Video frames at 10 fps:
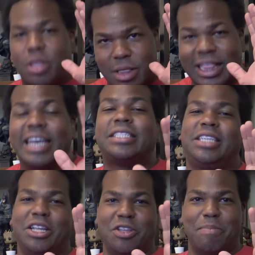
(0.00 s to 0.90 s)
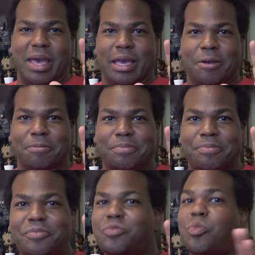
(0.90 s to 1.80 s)
Listen to me.
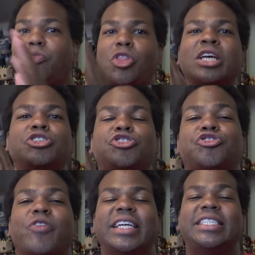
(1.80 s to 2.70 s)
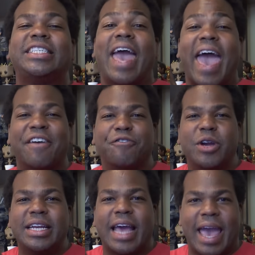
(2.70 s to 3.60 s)
Stretch
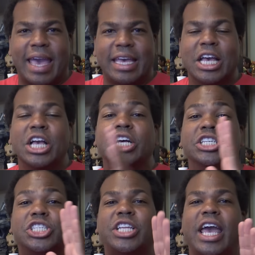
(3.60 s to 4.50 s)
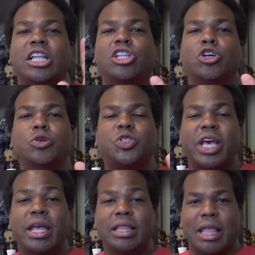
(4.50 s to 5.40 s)
every day, stay
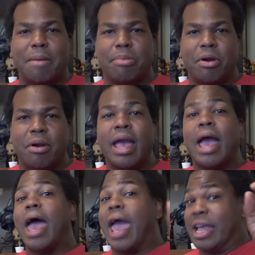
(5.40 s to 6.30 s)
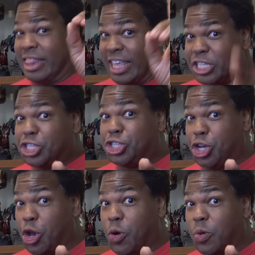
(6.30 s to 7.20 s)
loose and limber, and this
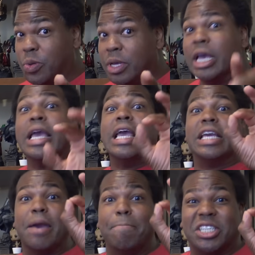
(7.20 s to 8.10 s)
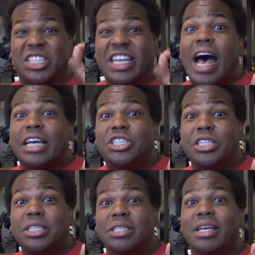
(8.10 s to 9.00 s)
too. Get
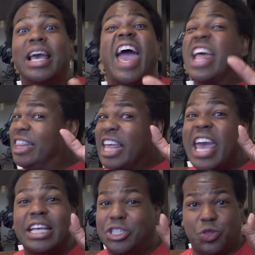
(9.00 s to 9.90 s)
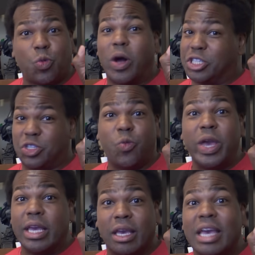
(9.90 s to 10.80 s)
massages at least once a
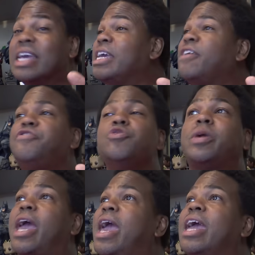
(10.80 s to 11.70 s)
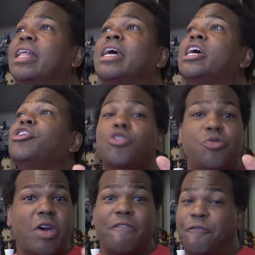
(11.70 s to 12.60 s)
week. If you can't
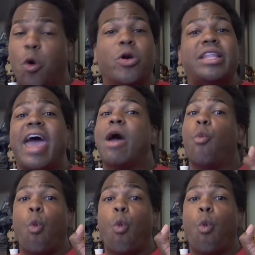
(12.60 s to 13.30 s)
afford that,